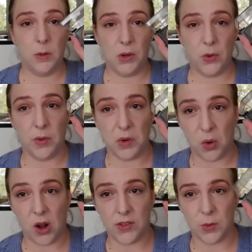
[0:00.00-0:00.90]
I'm going in with
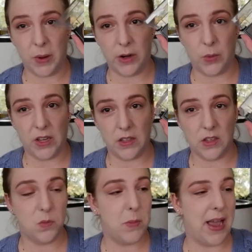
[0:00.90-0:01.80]
bronzer, by the way. This
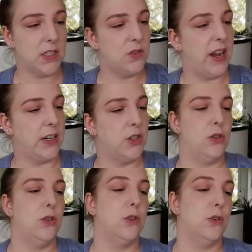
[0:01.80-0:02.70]
is Max
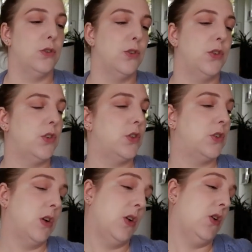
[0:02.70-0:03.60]
Factor's,